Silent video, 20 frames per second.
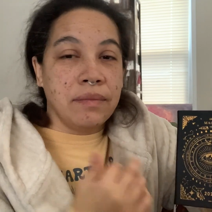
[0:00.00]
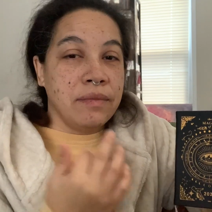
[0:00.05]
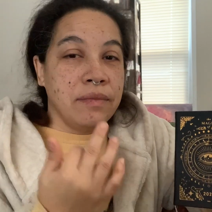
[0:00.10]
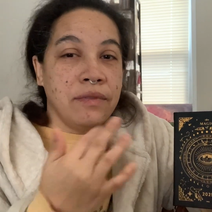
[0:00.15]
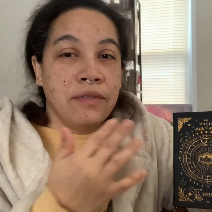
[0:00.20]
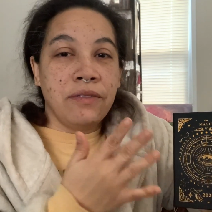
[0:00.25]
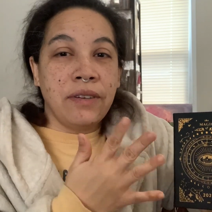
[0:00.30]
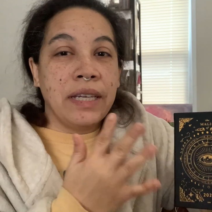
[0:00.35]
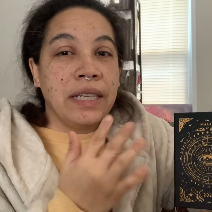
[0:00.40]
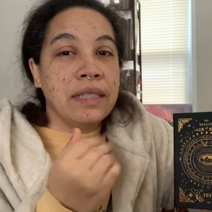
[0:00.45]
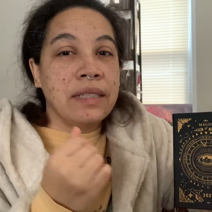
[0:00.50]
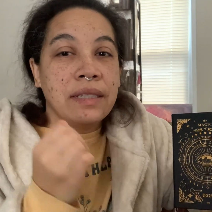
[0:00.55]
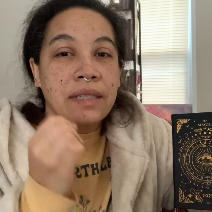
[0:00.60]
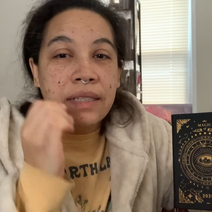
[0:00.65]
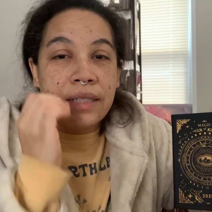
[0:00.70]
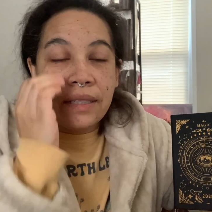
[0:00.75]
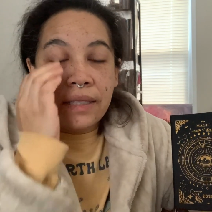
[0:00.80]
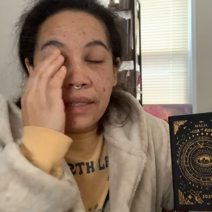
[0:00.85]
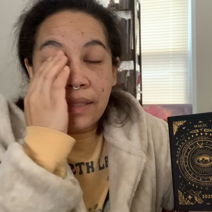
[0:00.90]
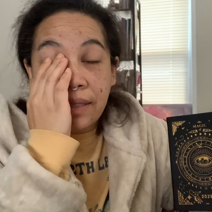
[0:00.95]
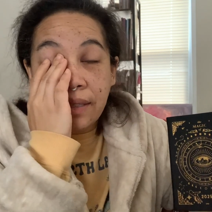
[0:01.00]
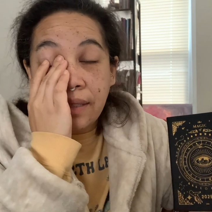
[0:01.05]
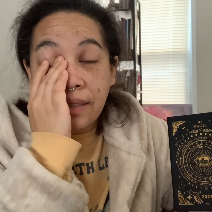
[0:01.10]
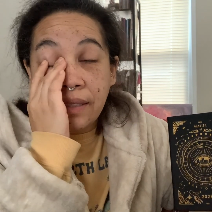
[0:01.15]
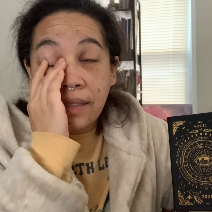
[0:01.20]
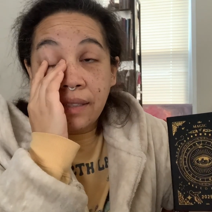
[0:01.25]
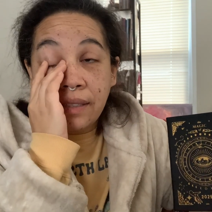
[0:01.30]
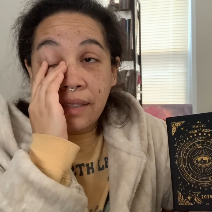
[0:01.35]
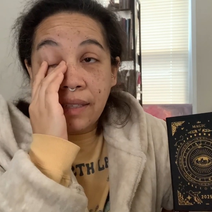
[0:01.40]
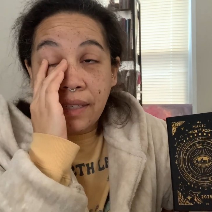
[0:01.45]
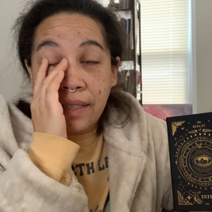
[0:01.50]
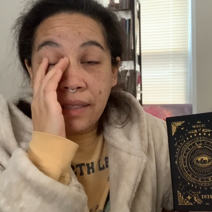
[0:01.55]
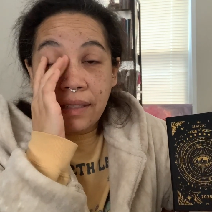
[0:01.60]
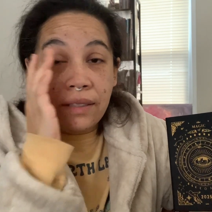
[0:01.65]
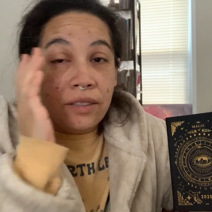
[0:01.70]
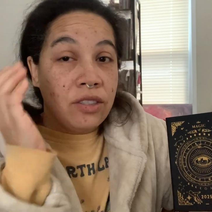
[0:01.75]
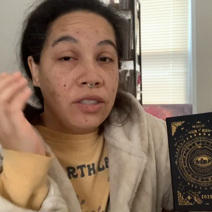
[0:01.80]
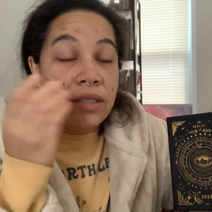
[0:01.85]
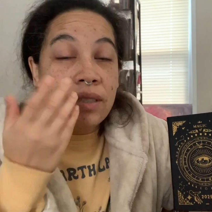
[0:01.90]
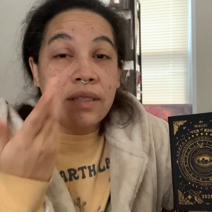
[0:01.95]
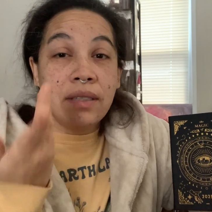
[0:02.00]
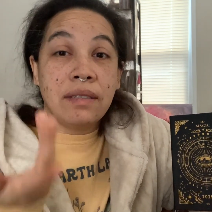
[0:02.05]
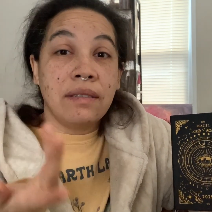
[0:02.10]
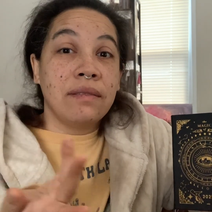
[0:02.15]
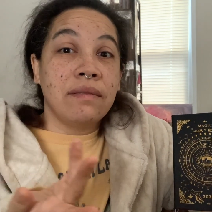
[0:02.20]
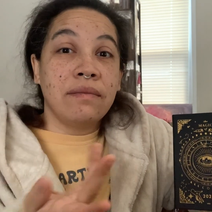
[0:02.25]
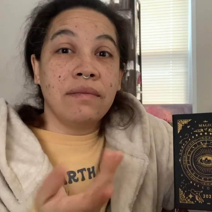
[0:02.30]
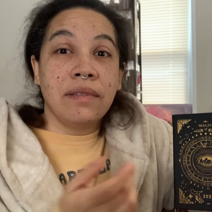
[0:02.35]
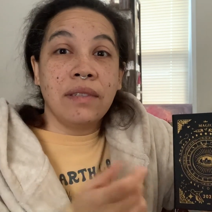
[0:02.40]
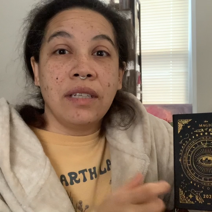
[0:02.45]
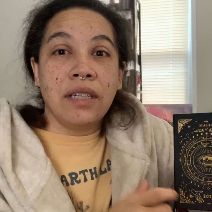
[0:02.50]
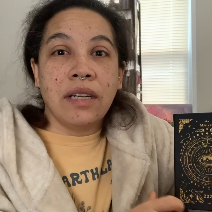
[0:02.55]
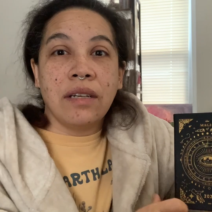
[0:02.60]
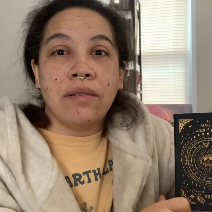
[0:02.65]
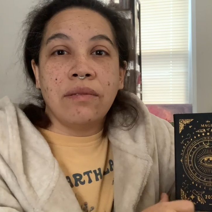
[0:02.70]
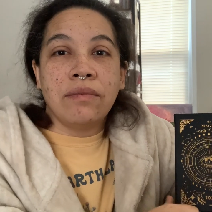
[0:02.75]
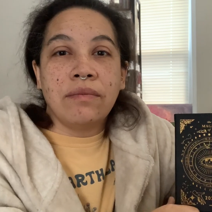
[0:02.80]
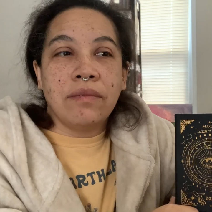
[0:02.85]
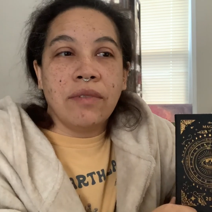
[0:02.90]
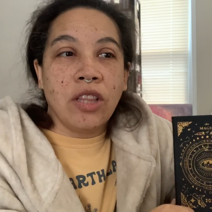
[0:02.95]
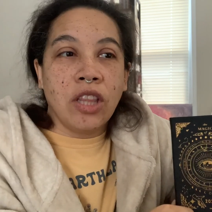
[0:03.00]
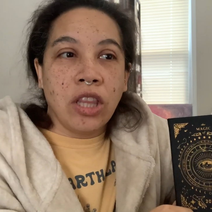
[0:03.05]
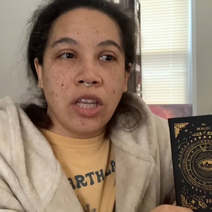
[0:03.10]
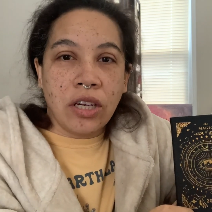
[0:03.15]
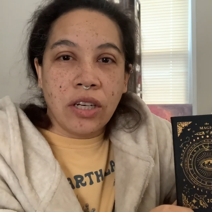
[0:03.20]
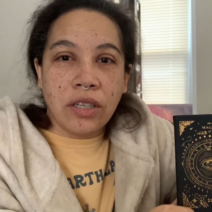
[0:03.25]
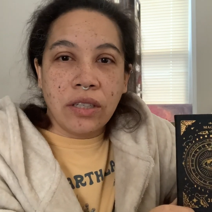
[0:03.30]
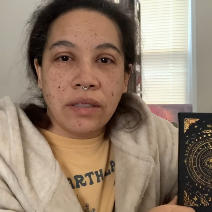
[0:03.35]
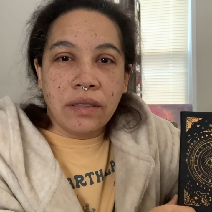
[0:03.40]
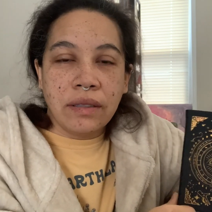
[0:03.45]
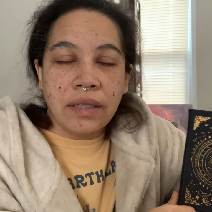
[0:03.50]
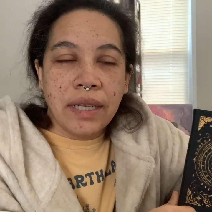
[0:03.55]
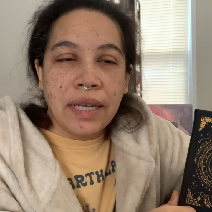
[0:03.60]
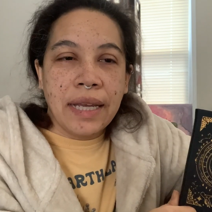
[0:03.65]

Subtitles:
phases and just, you know, learn.